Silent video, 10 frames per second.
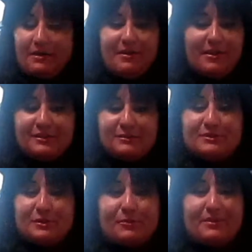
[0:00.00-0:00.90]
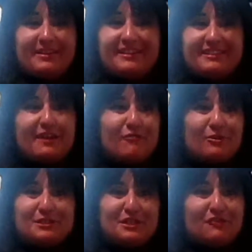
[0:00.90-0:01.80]
this was a really tough
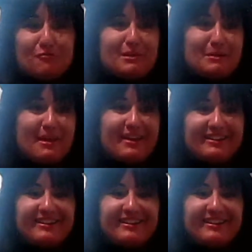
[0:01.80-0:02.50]
ordeal for me to make.